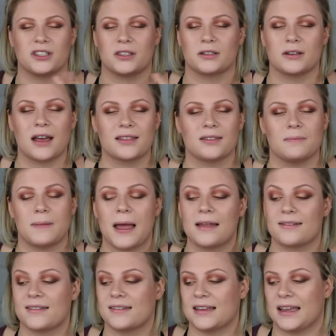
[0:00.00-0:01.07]
They're not the
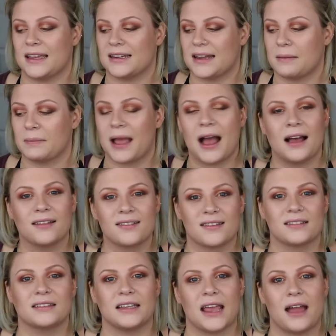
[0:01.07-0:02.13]
best, and I'm
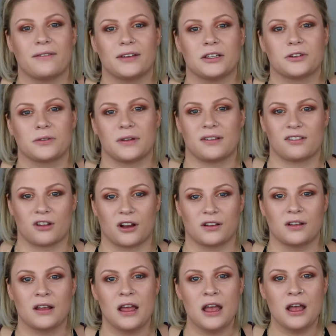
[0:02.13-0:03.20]
constantly having to
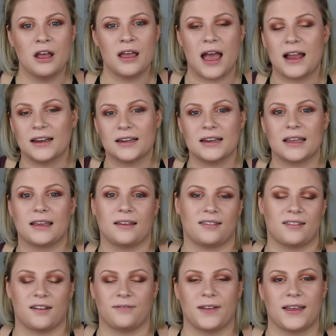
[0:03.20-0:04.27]
restart editing
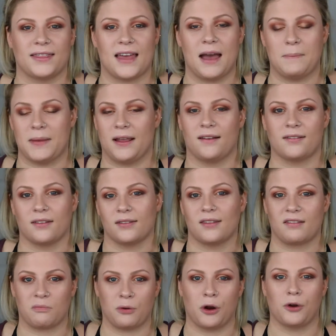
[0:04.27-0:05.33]
and stuff like that because of
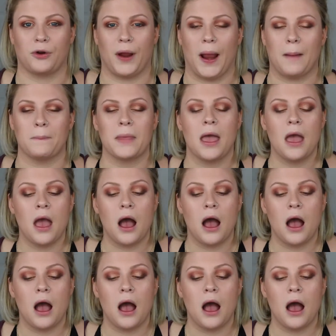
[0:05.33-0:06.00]
this program.